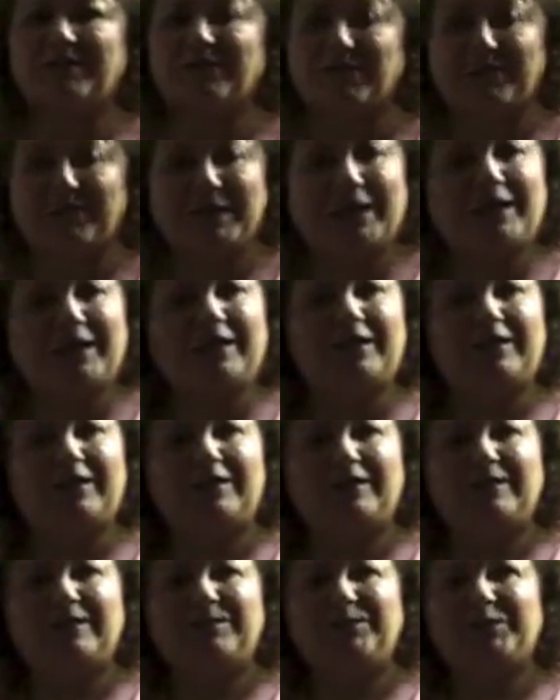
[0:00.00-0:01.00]
me,
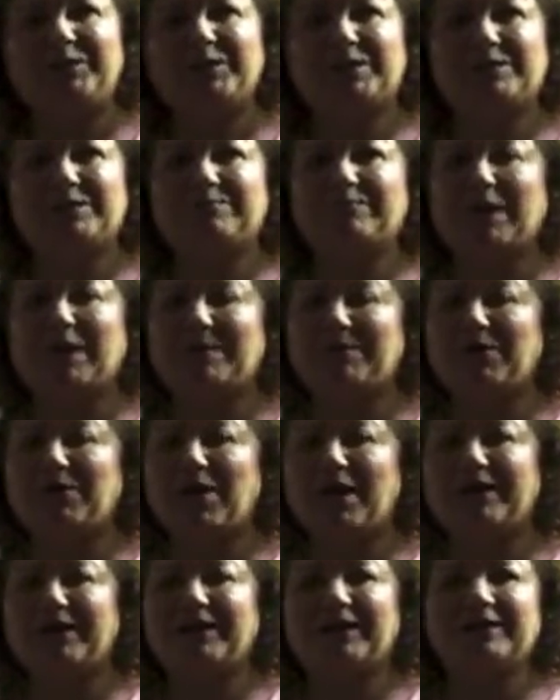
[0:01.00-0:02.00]
just my
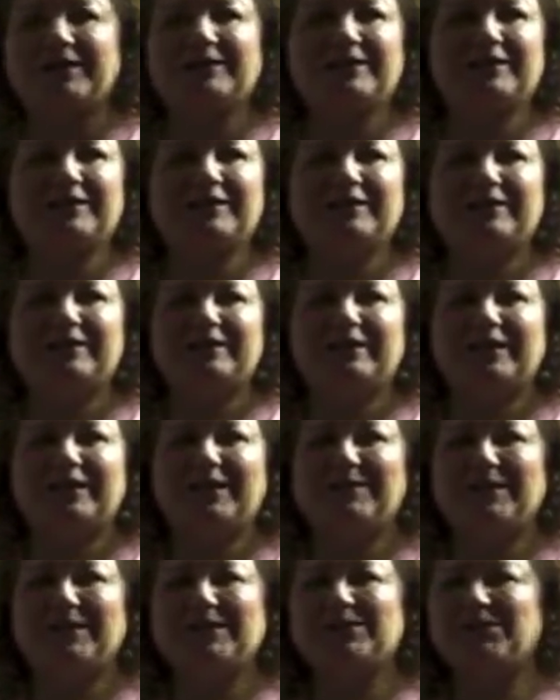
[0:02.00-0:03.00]
product
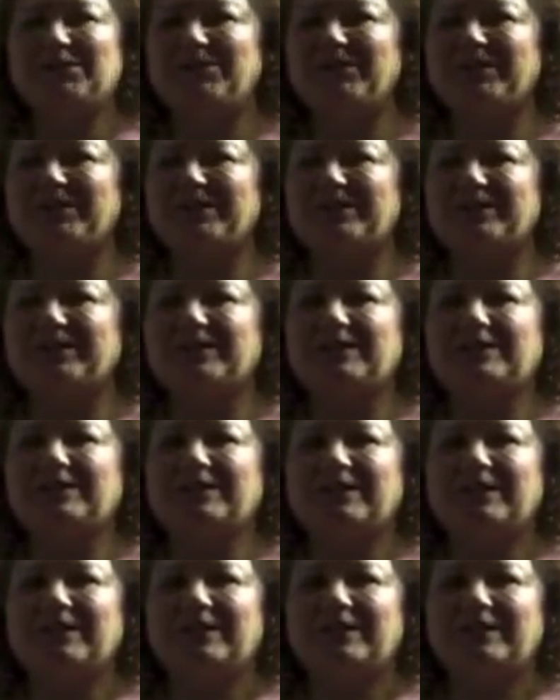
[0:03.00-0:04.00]
and my services,
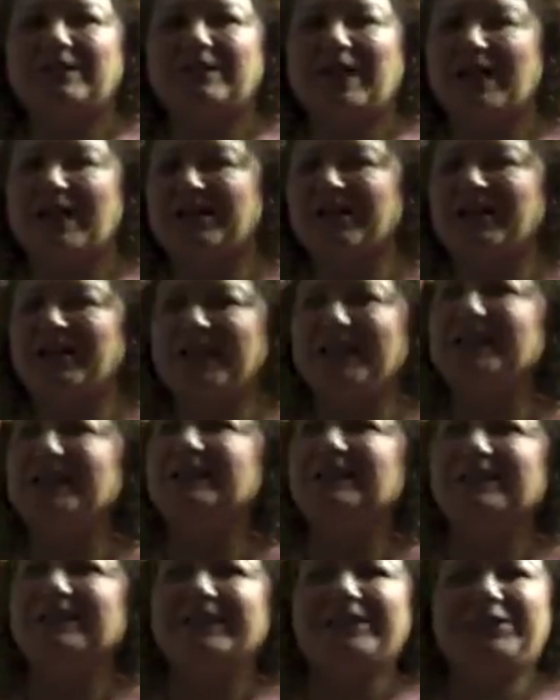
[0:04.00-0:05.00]
I could
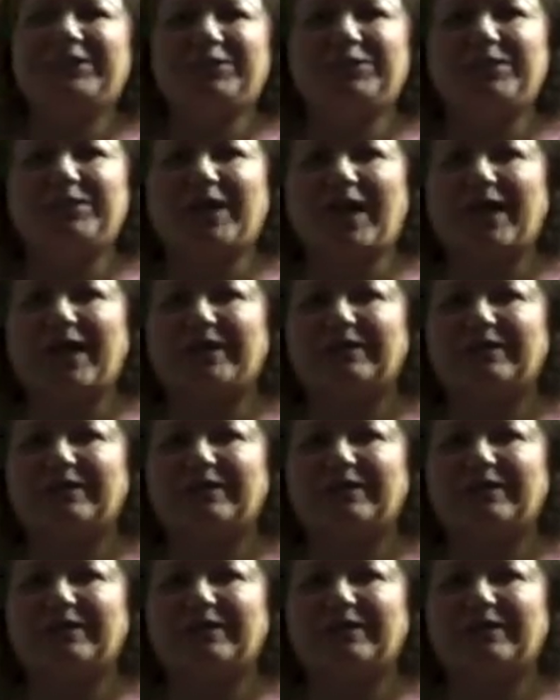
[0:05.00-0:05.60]
easily do that.